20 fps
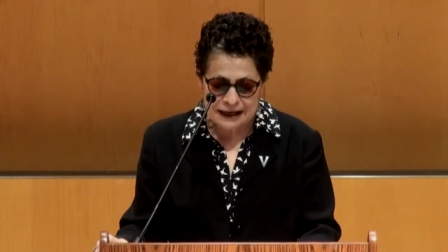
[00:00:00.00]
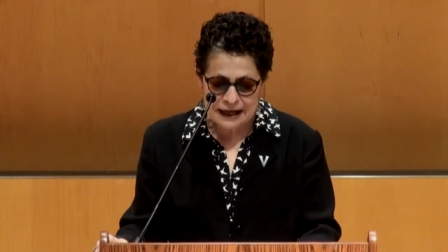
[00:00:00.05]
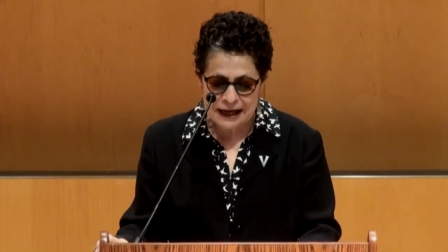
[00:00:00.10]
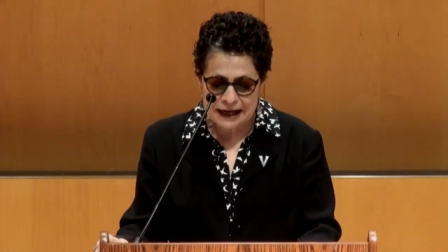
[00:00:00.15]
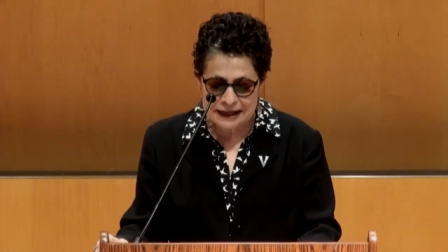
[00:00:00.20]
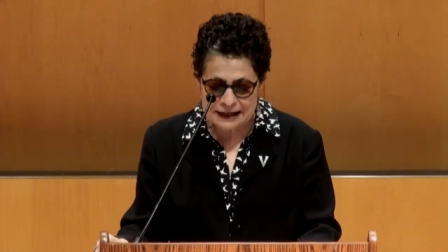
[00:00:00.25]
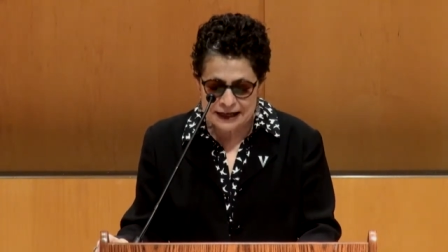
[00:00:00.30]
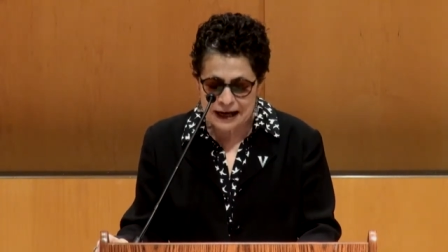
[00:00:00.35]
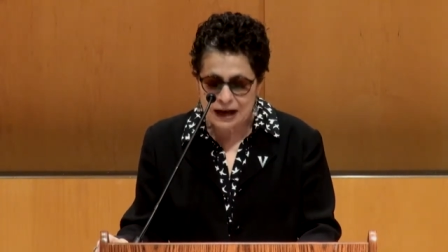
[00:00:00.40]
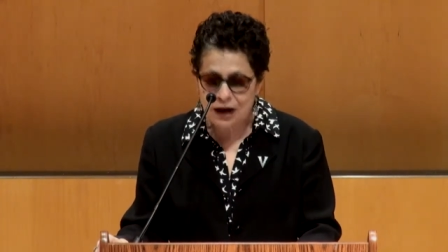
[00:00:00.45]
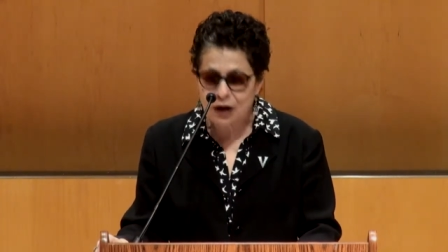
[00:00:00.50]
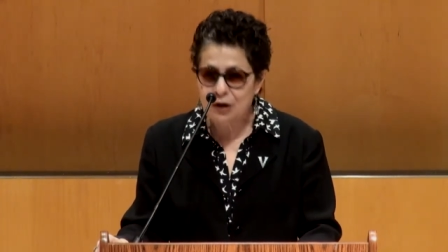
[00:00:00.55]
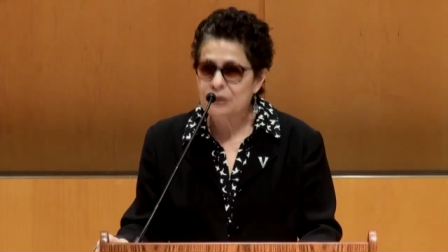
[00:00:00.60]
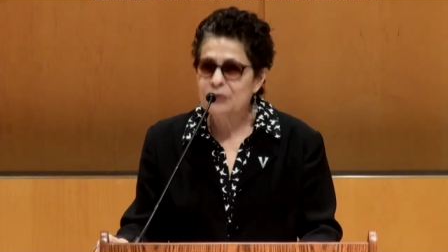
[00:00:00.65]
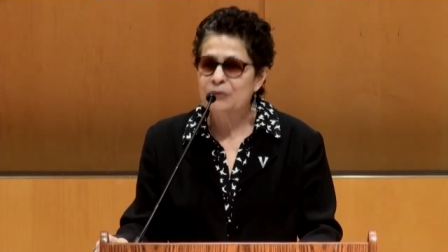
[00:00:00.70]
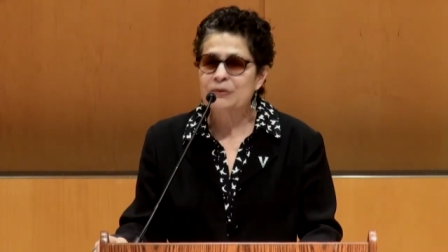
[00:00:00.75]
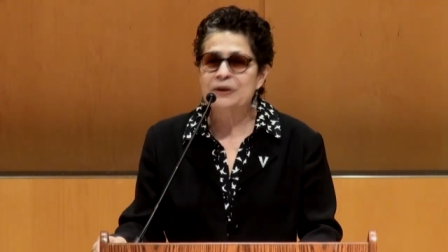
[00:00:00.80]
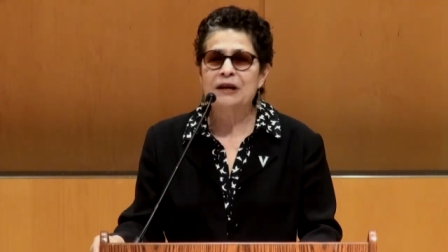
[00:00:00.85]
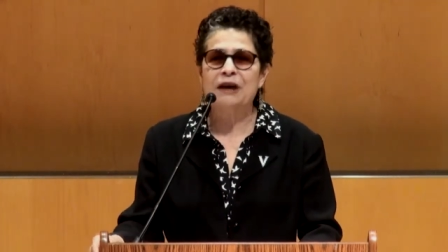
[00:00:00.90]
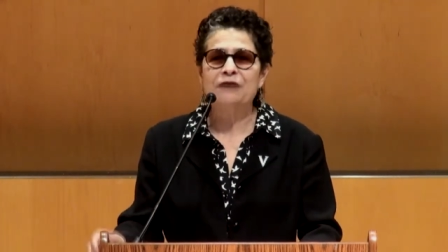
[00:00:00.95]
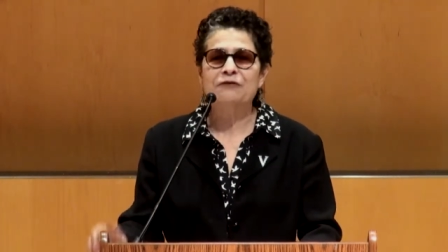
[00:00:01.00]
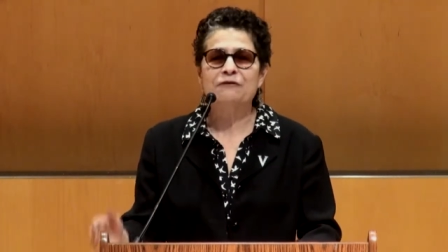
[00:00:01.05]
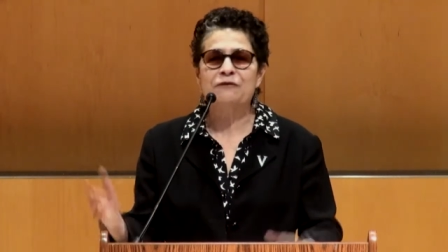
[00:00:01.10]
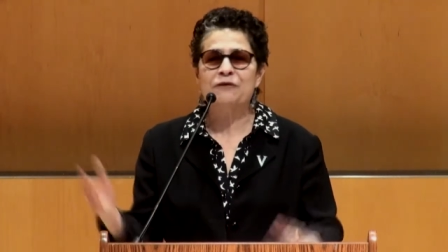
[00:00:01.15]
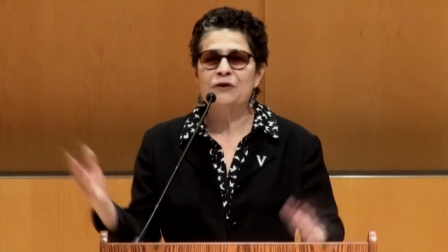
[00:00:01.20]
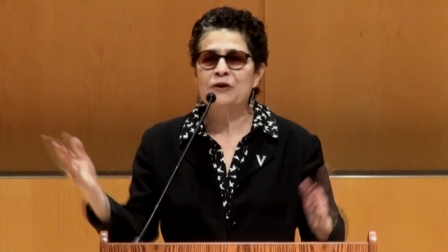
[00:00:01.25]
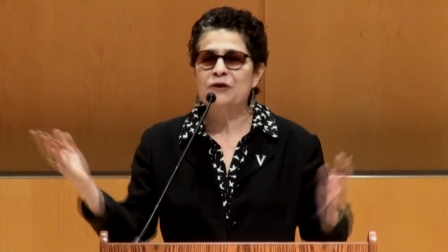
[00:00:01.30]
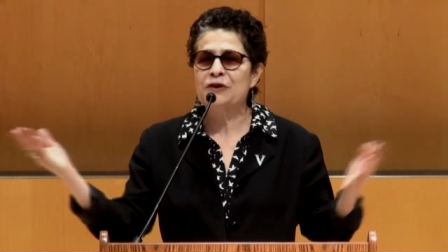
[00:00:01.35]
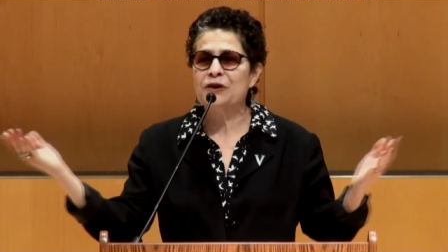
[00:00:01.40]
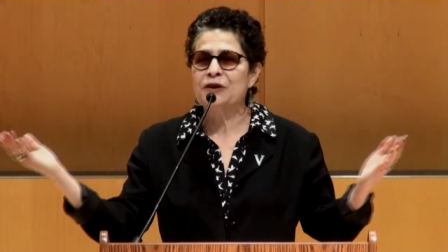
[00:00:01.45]
And now, without
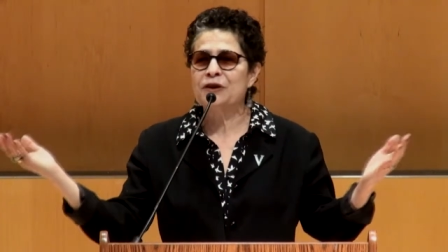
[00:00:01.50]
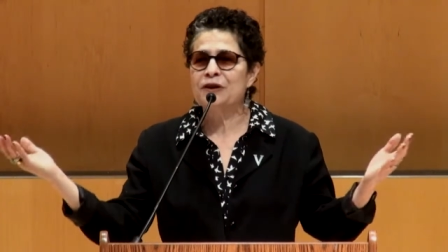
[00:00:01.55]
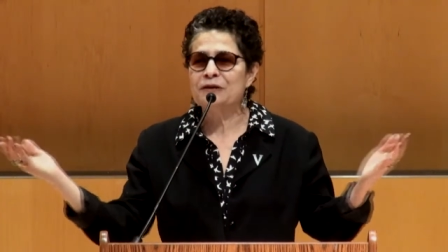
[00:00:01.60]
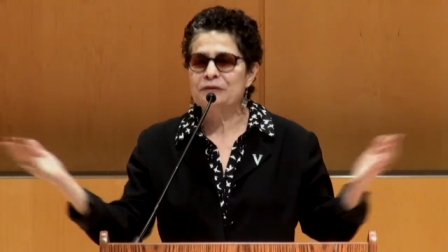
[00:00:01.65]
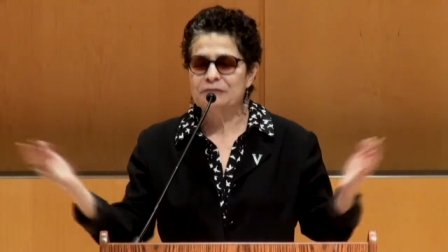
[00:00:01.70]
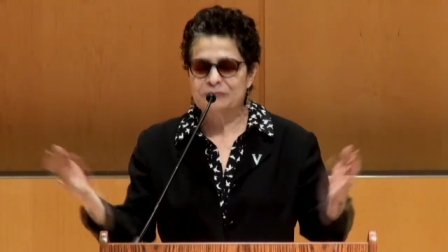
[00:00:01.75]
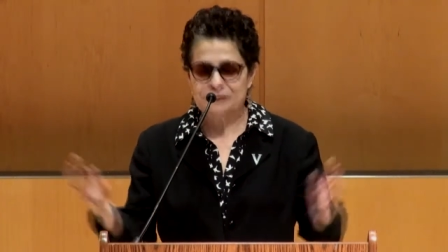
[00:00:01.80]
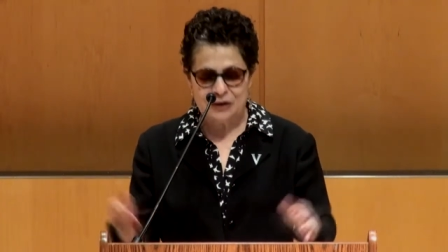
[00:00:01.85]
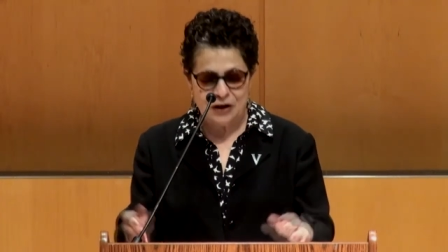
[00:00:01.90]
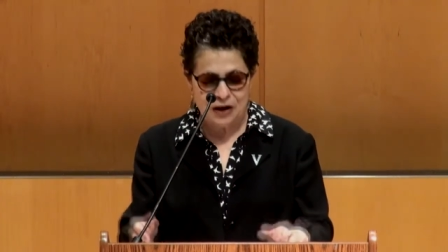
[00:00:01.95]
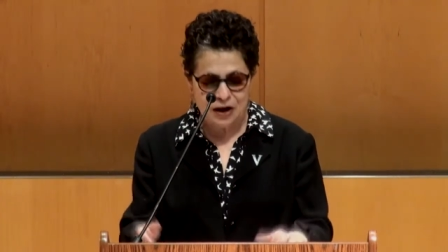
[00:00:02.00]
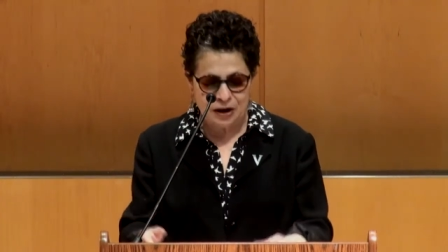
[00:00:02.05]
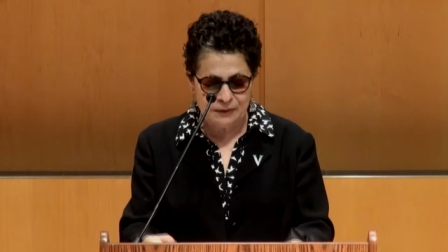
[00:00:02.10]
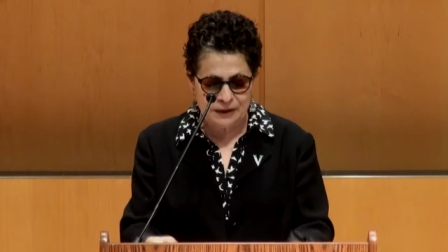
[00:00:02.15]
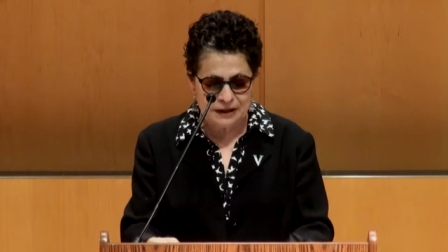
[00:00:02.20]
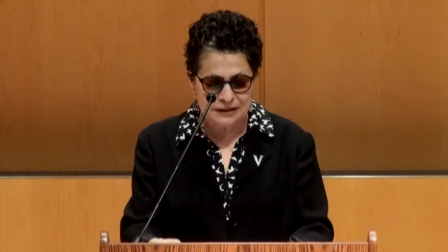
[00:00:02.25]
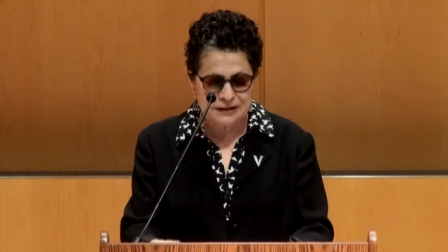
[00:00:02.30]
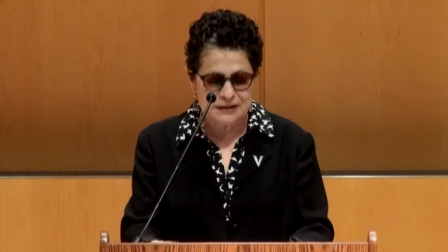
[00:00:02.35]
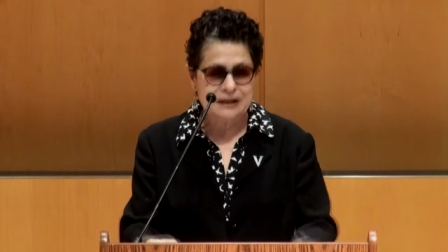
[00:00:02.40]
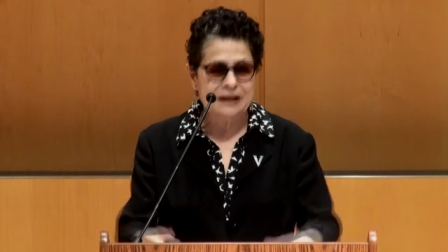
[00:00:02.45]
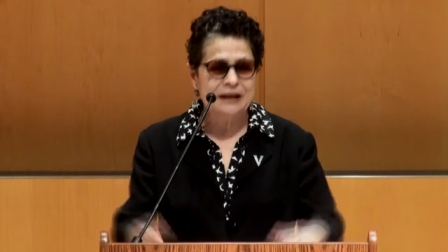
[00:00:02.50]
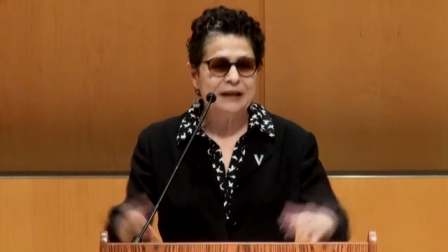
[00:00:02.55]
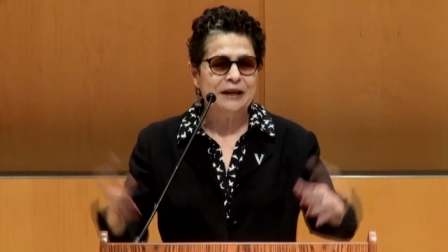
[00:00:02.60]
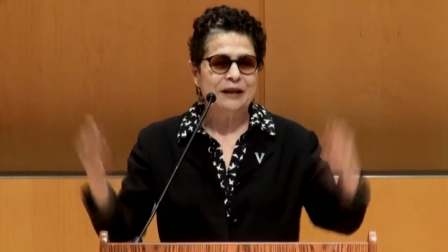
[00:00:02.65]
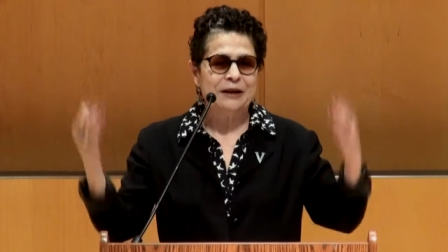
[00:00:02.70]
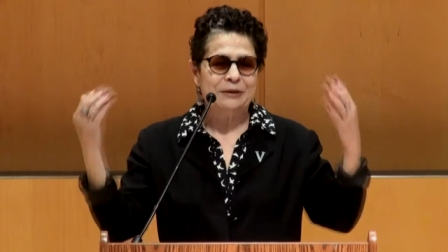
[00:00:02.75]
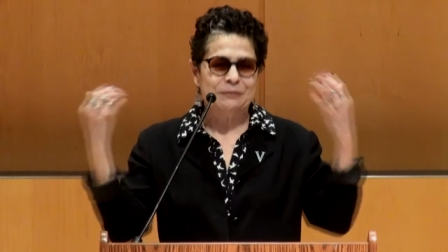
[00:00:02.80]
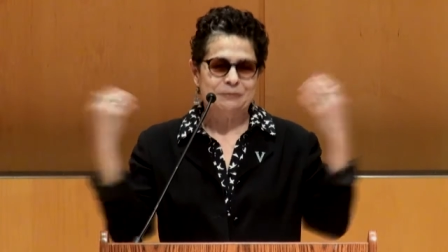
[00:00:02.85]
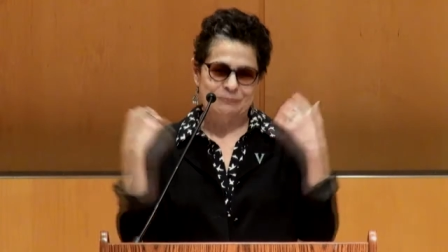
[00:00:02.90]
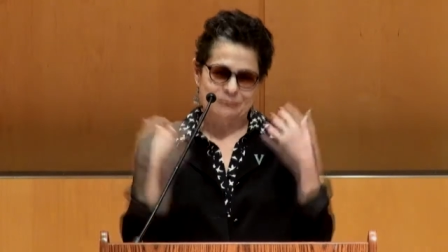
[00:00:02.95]
further comment,
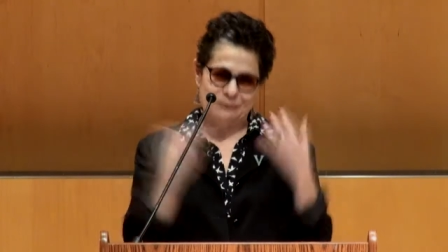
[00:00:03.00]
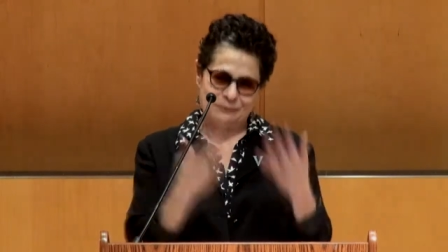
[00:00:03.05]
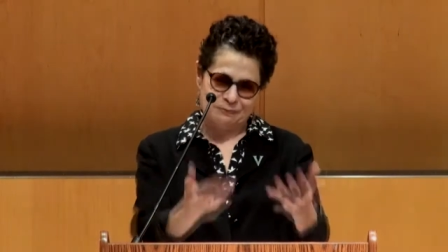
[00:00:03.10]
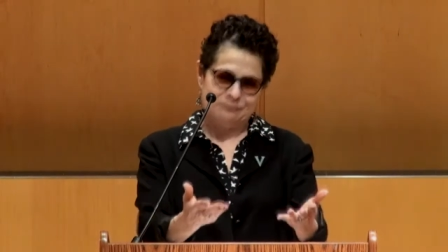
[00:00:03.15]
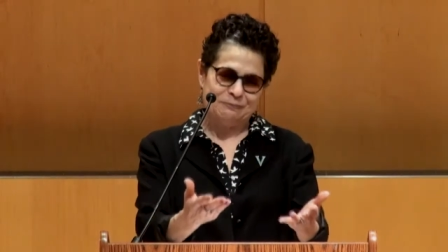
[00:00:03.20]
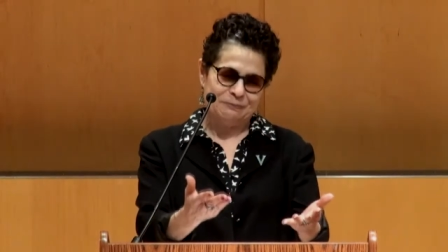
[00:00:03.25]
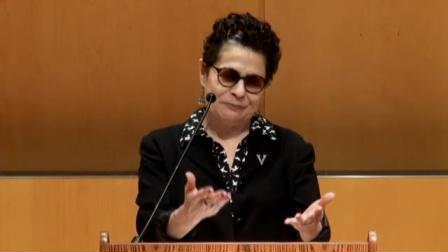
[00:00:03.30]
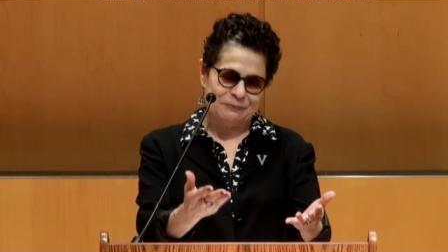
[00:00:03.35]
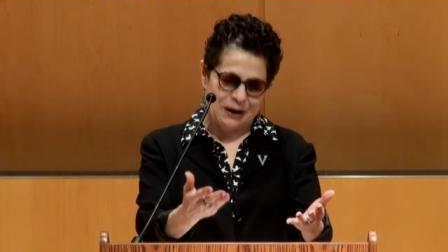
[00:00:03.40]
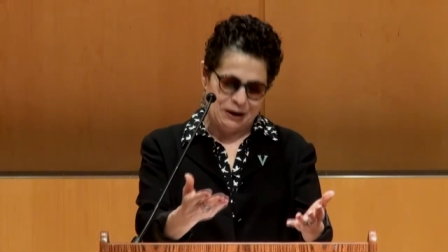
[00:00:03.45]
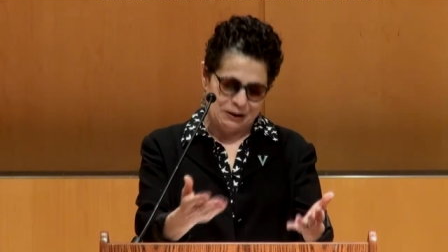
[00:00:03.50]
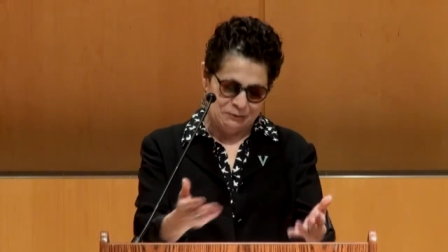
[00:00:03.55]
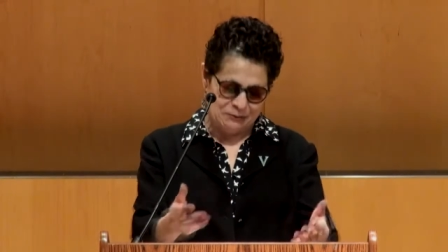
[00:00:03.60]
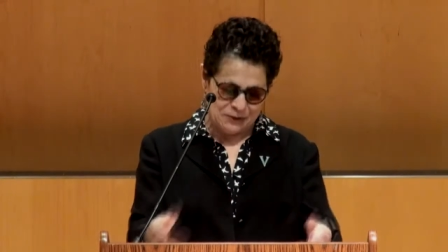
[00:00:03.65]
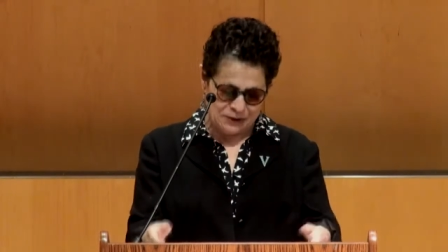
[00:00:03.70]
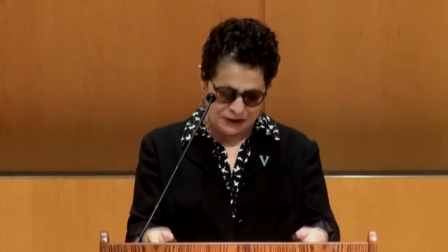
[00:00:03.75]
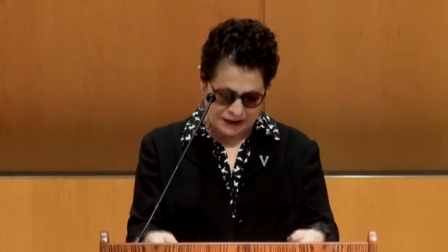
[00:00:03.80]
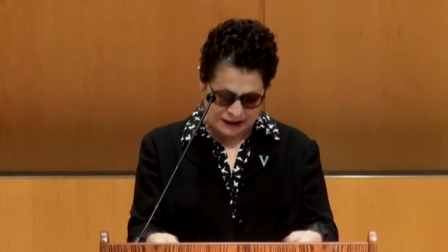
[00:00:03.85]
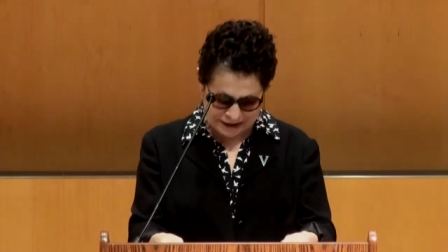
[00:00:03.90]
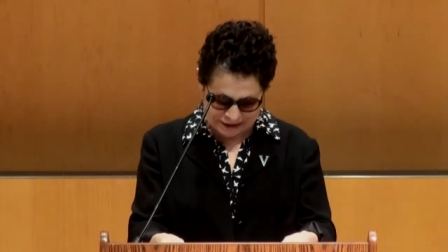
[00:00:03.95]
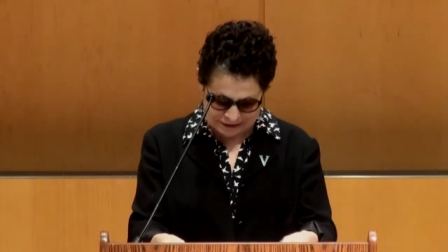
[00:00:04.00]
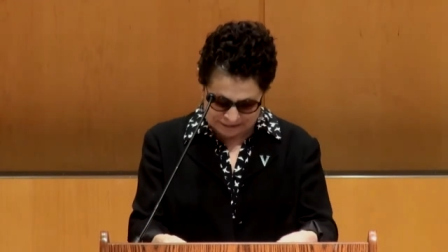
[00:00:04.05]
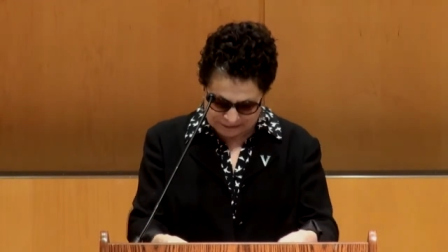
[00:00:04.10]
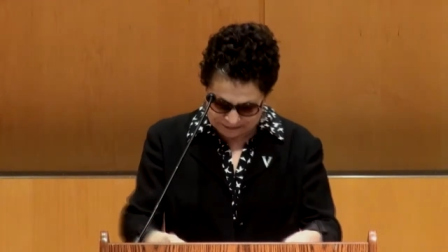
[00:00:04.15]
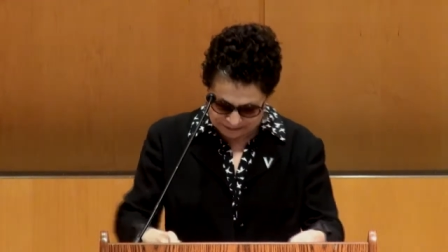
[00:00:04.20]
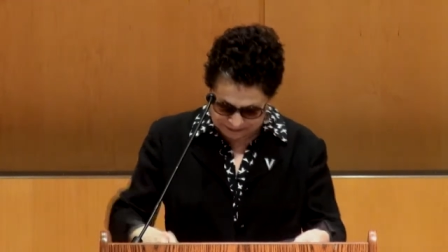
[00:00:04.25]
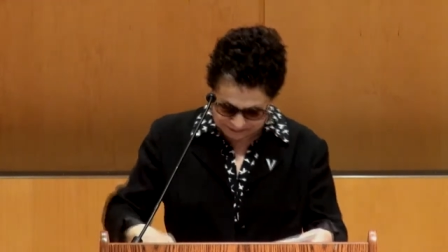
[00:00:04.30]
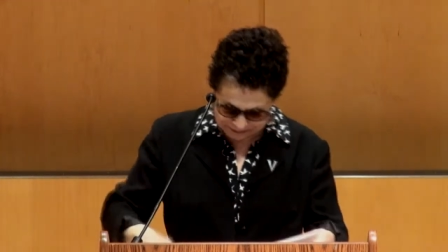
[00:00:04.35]
Bob Morgan.